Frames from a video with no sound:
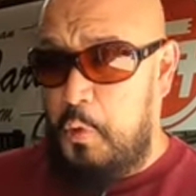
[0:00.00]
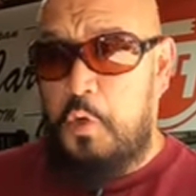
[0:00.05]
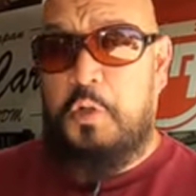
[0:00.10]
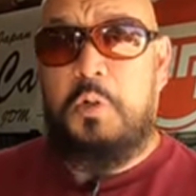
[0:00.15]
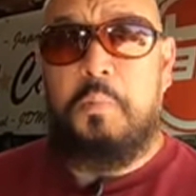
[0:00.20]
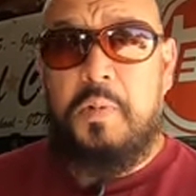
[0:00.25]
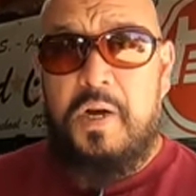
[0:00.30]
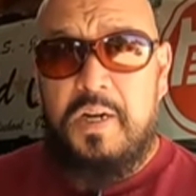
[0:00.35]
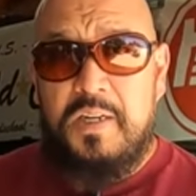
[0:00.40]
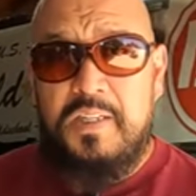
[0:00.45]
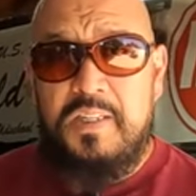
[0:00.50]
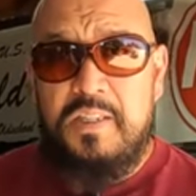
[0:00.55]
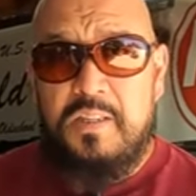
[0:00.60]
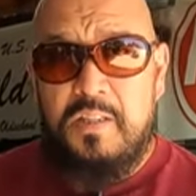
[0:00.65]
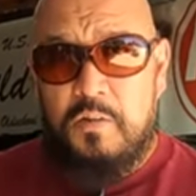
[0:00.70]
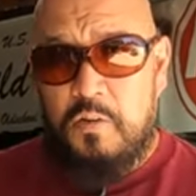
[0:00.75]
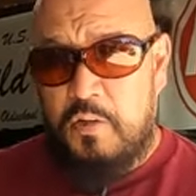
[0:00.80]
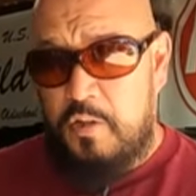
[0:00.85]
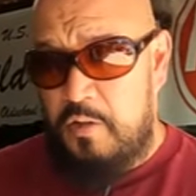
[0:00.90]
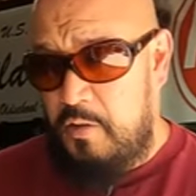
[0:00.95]
throttle
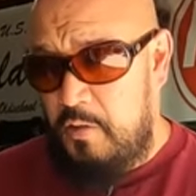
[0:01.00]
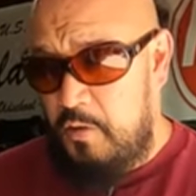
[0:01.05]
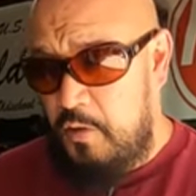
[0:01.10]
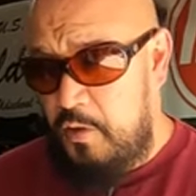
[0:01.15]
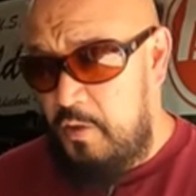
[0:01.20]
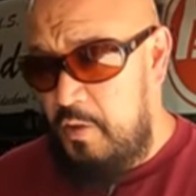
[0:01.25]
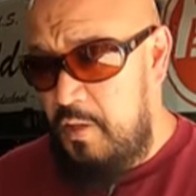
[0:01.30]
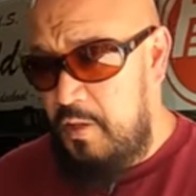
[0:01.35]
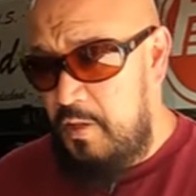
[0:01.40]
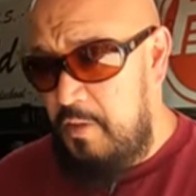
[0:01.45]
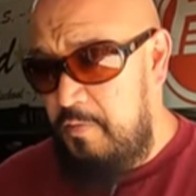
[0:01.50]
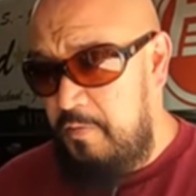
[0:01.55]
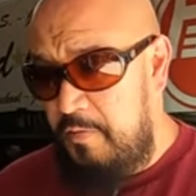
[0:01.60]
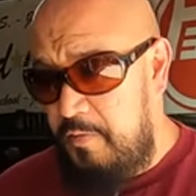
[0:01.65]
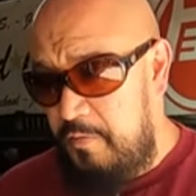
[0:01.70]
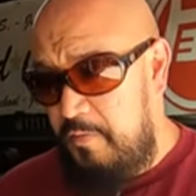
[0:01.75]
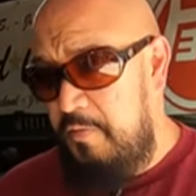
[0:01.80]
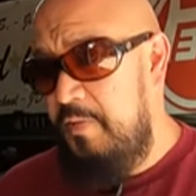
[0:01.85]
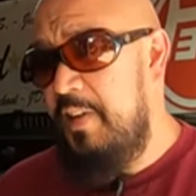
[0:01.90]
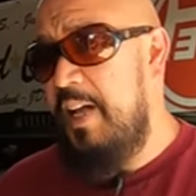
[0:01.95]
body or, or uh,
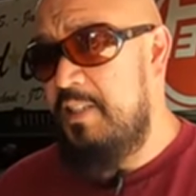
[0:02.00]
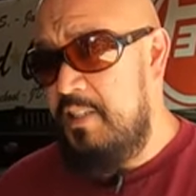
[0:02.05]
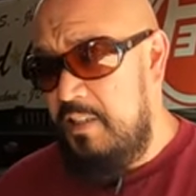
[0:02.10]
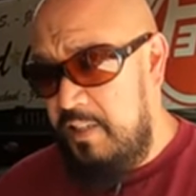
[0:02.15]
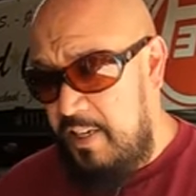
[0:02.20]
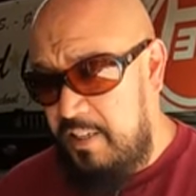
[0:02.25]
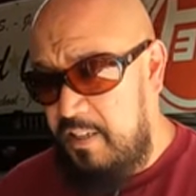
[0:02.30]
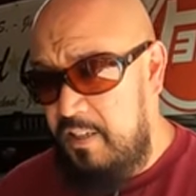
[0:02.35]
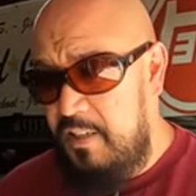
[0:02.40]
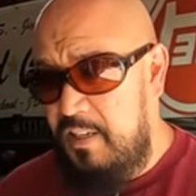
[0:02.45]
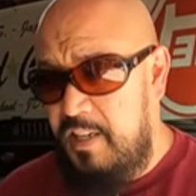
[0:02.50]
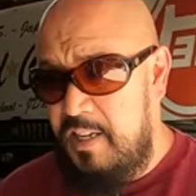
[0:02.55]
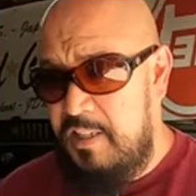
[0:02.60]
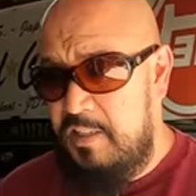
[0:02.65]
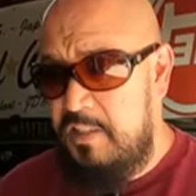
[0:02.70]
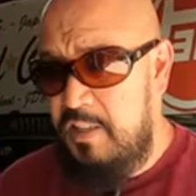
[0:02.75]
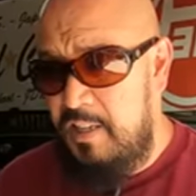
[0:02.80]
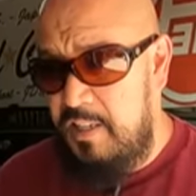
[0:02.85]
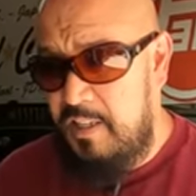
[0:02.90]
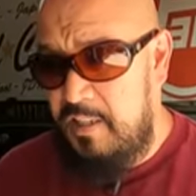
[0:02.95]
flat slide
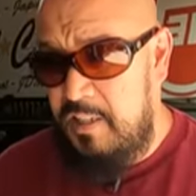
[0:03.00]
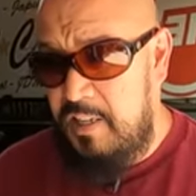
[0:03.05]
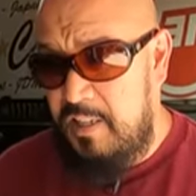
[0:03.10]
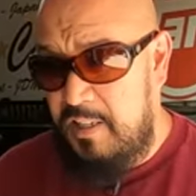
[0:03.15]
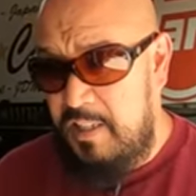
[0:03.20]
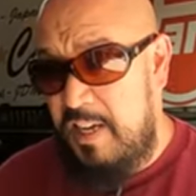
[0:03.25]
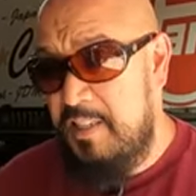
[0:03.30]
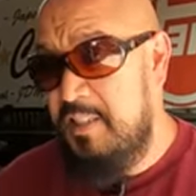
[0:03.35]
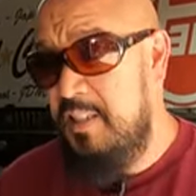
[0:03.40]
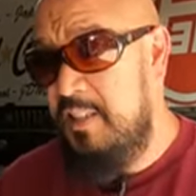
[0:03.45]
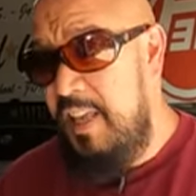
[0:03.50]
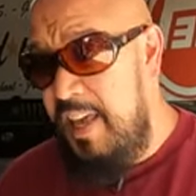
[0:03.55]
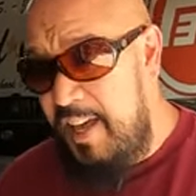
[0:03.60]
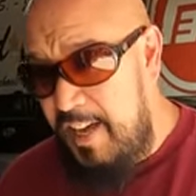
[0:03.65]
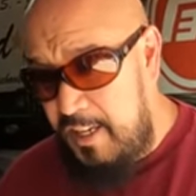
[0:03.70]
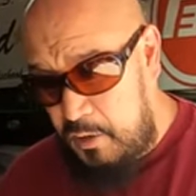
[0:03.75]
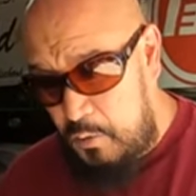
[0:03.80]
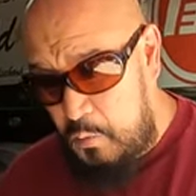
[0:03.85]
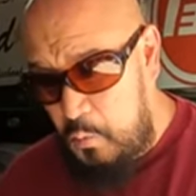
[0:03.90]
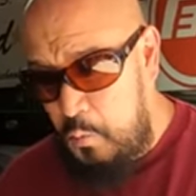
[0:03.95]
as, uh, as it
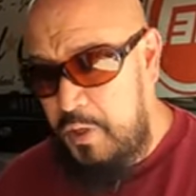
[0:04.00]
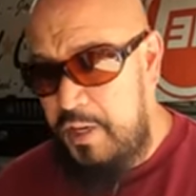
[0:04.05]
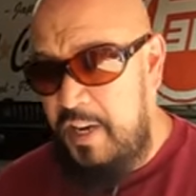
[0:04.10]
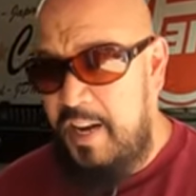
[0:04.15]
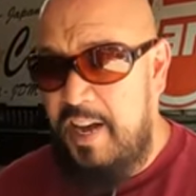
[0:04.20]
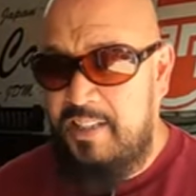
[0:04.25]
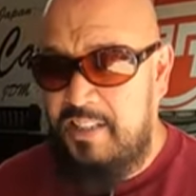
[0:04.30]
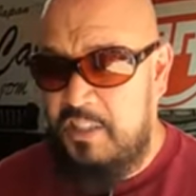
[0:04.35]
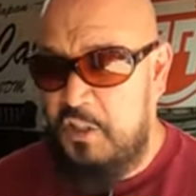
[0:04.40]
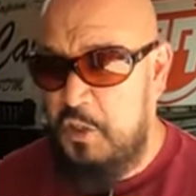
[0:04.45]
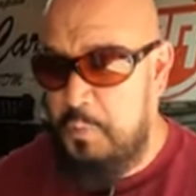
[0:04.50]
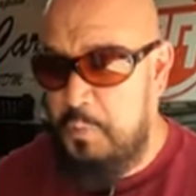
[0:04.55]
had when they had that